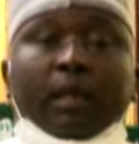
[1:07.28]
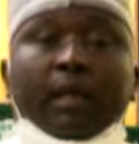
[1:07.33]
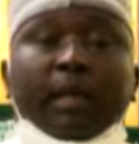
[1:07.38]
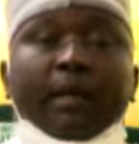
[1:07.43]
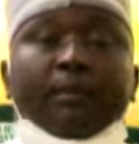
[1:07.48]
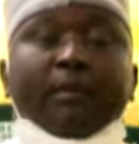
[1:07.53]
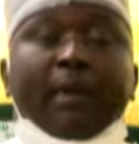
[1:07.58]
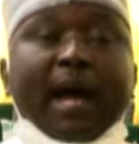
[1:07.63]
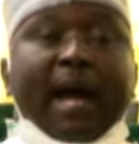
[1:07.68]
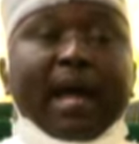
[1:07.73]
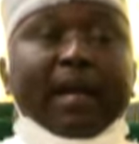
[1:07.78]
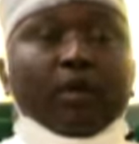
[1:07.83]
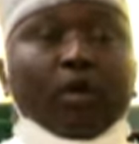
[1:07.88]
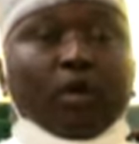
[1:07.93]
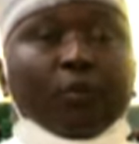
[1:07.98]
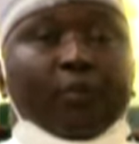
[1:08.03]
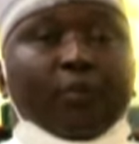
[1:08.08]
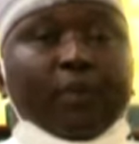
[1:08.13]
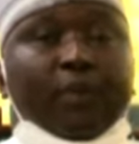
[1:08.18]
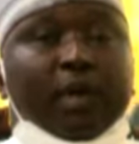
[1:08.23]
a man
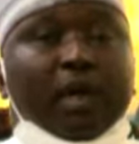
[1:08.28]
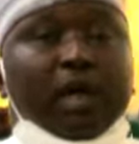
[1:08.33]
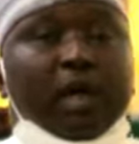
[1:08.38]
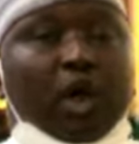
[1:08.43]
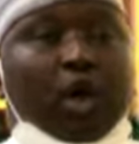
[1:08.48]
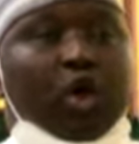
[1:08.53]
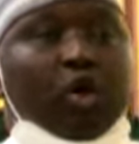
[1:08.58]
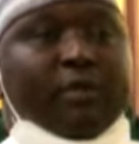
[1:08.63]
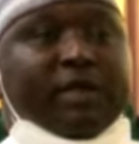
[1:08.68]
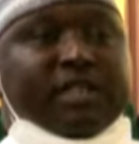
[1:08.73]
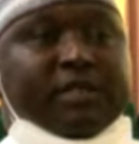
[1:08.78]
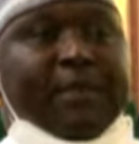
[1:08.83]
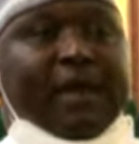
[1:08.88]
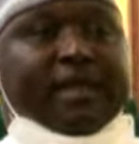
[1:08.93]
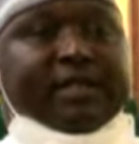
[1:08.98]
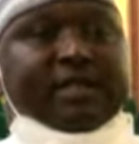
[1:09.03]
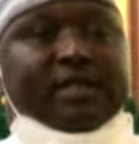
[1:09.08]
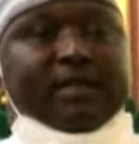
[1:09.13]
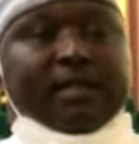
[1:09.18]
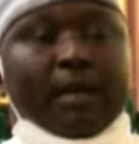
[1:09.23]
of
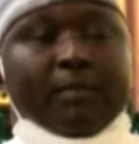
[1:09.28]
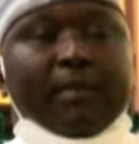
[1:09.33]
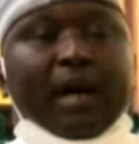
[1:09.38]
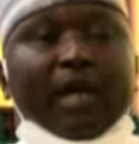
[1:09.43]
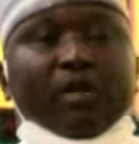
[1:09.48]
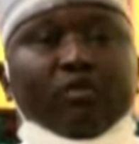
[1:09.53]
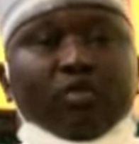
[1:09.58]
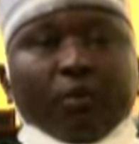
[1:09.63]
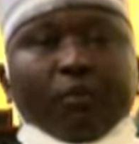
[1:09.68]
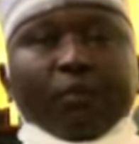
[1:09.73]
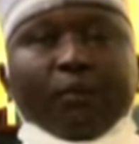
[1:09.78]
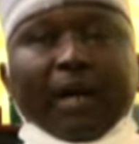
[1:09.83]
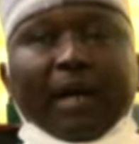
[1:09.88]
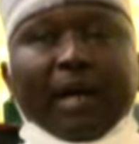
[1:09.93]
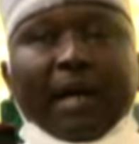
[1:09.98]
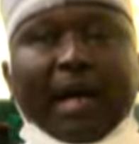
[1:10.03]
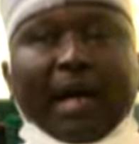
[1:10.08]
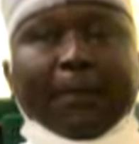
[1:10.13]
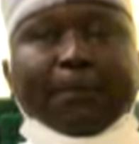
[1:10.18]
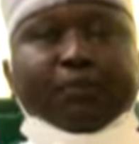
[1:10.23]
commitment, a man of
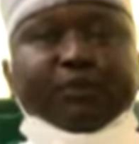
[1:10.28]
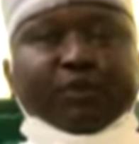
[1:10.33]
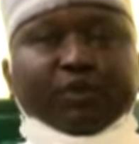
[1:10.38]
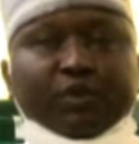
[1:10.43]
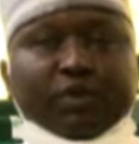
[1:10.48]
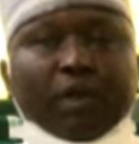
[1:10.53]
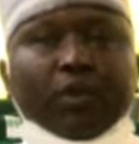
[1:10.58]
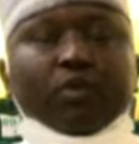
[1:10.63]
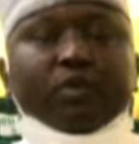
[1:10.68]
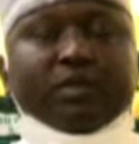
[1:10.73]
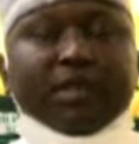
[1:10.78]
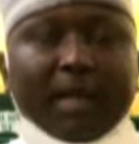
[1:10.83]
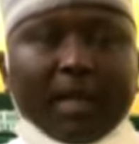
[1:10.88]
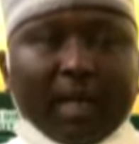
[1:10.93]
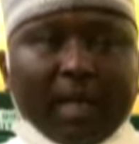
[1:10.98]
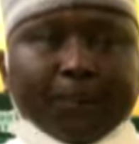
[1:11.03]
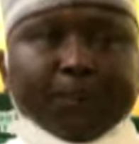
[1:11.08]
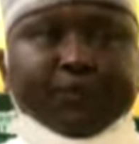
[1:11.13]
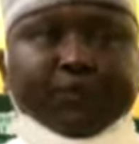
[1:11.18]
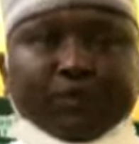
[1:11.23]
absolute
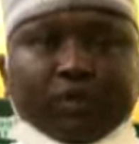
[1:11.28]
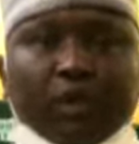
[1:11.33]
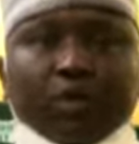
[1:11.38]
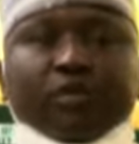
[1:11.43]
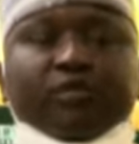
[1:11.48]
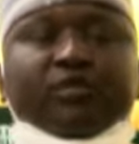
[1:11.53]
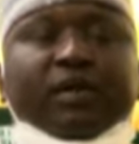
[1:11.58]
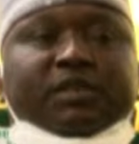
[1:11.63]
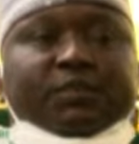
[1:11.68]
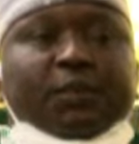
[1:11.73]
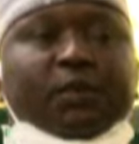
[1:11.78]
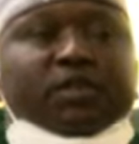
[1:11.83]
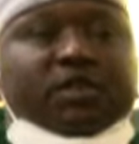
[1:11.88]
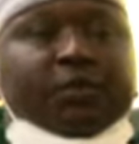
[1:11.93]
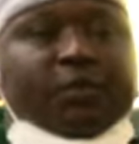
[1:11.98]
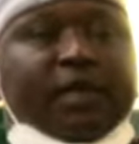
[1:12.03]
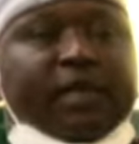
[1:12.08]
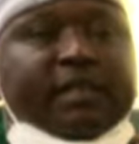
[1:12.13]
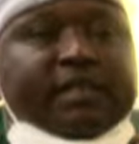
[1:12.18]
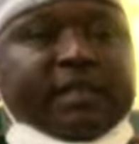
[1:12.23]

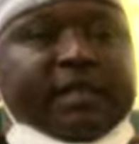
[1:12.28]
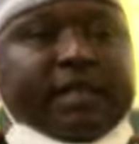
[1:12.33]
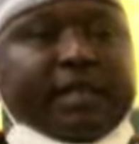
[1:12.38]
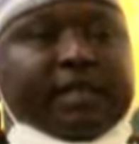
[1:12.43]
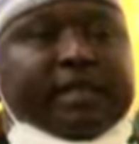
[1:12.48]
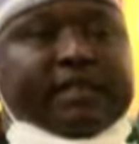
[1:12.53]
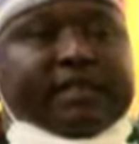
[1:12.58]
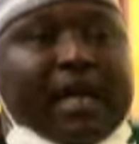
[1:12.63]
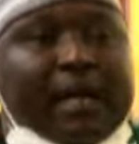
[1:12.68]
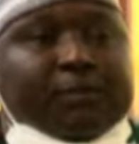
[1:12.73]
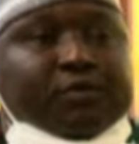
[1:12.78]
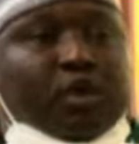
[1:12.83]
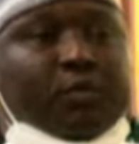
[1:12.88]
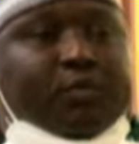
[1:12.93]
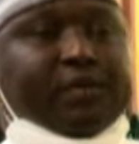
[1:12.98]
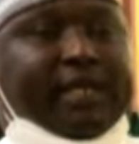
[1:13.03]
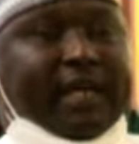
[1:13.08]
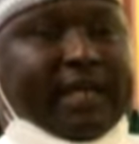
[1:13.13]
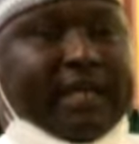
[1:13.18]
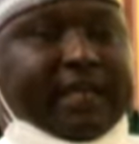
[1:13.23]
responsibility in terms
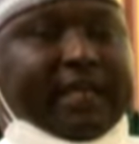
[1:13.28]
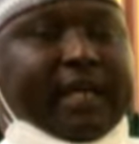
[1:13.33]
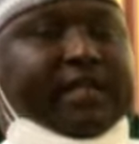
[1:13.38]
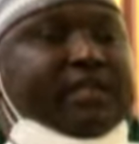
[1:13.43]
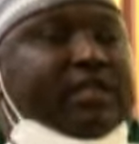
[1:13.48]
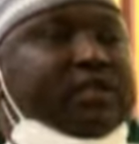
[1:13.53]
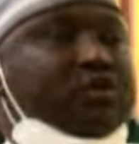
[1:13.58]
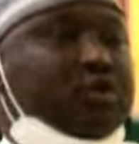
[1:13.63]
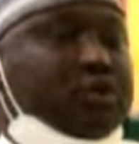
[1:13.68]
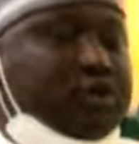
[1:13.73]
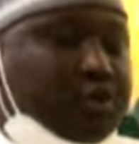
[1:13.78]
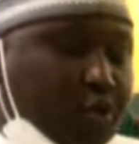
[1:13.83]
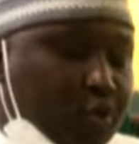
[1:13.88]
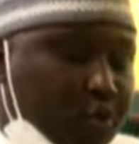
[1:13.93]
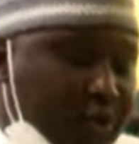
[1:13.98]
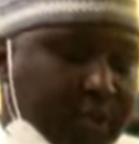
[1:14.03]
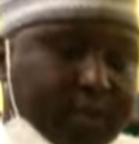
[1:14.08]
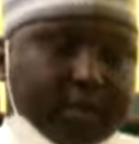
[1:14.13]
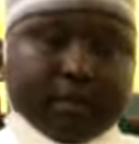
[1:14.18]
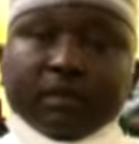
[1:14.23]
of dedication to his
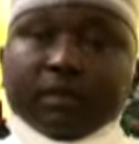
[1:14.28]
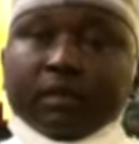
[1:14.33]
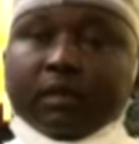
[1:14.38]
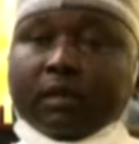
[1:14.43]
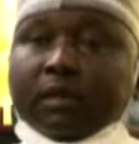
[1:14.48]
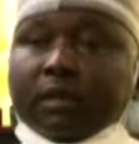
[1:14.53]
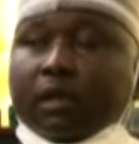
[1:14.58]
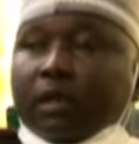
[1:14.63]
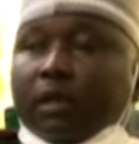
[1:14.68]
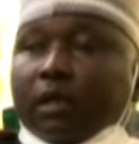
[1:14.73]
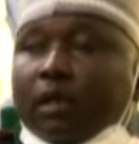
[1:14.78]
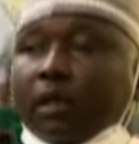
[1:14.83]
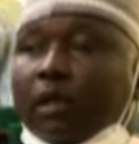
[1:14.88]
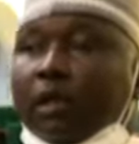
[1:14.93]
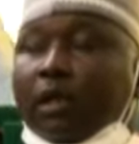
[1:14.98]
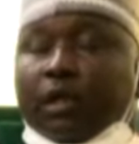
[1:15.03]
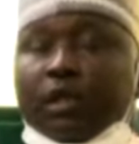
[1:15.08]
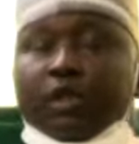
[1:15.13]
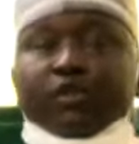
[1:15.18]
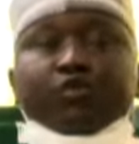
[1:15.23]
duty,
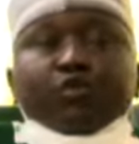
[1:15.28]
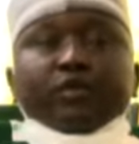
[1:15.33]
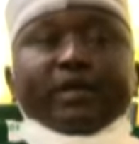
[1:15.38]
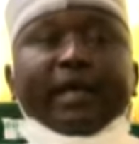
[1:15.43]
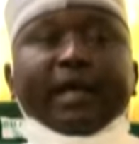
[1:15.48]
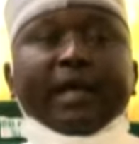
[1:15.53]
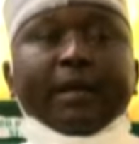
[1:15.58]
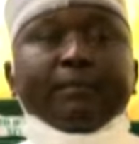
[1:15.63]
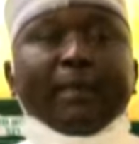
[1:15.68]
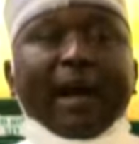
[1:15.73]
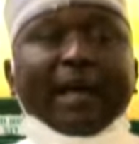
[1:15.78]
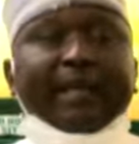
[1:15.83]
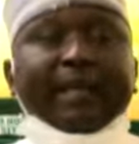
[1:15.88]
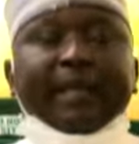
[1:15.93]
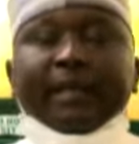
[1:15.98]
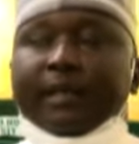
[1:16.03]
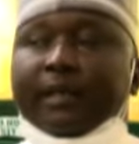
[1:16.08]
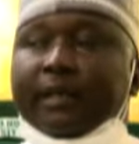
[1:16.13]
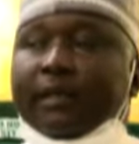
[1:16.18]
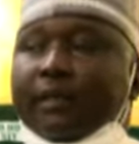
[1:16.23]
is today
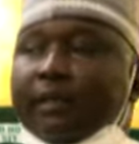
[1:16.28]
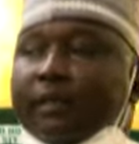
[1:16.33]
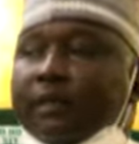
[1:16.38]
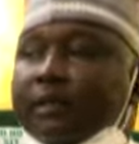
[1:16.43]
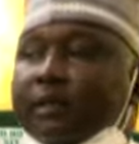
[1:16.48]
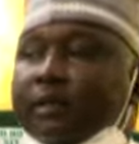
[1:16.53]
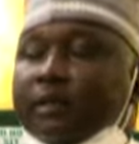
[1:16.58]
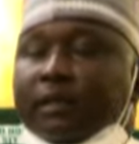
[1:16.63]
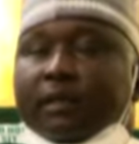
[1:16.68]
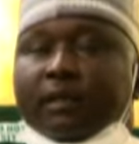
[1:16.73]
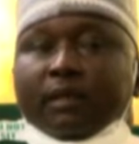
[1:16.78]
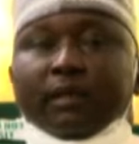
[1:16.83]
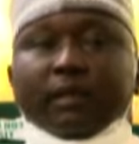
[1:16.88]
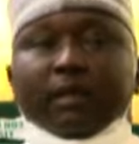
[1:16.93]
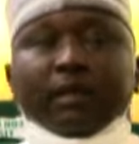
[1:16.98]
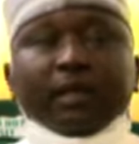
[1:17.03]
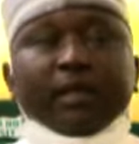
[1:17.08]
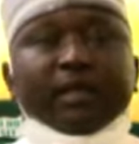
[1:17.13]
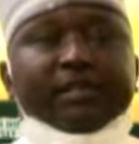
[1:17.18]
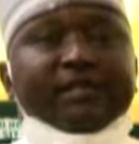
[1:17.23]
marking
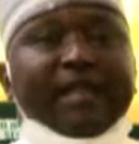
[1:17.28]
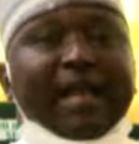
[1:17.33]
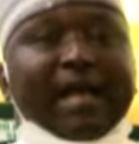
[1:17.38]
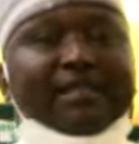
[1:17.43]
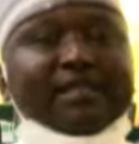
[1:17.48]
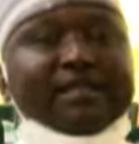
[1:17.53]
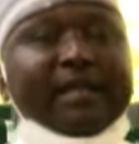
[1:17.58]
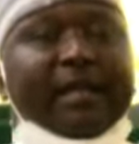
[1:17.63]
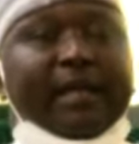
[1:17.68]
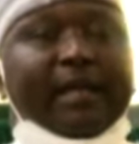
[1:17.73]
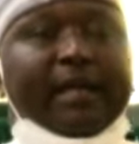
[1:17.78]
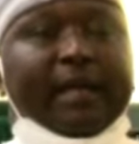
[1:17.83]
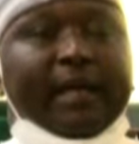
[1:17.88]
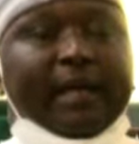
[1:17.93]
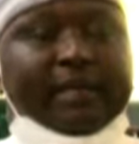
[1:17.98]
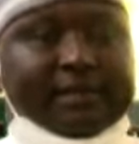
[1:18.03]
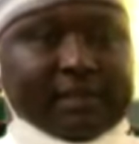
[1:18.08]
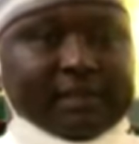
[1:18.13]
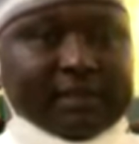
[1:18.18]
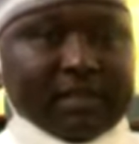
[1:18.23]
his last day
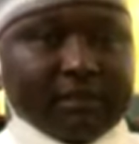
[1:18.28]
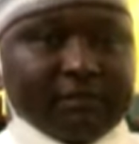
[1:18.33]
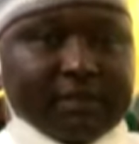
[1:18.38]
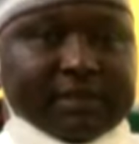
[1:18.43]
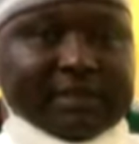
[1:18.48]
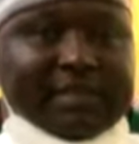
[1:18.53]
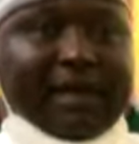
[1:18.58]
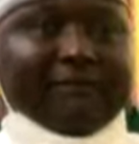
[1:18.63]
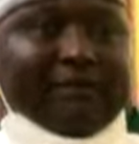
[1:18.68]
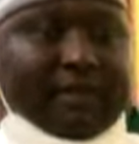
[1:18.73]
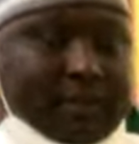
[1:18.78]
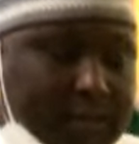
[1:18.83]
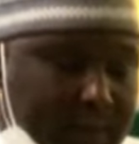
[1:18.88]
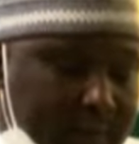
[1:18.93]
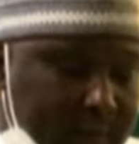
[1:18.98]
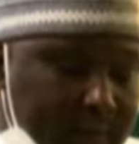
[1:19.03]
as a civil servant.